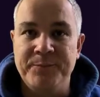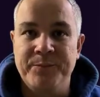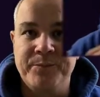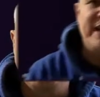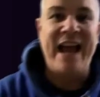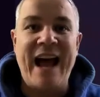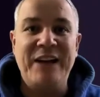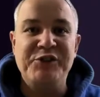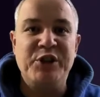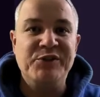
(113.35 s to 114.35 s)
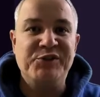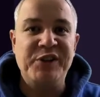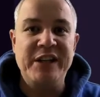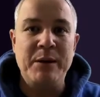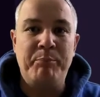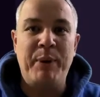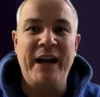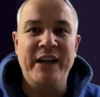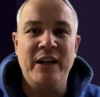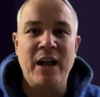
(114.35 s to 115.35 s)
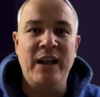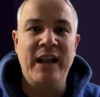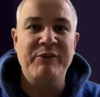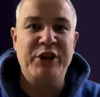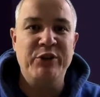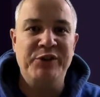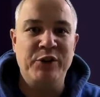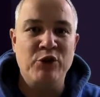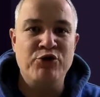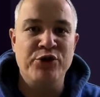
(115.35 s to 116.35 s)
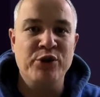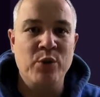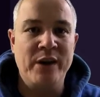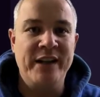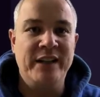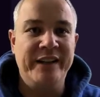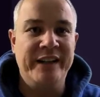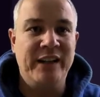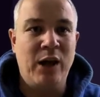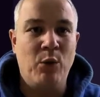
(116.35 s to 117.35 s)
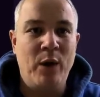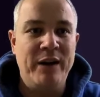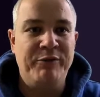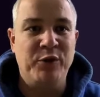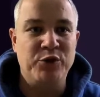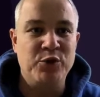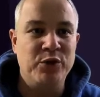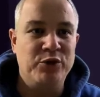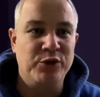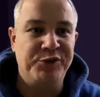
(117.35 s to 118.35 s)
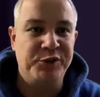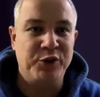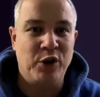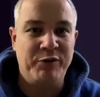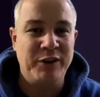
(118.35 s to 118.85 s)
So yeah, as you can see, Bayer Leverkusen drew nil nil away at Fortuna Düsseldorf.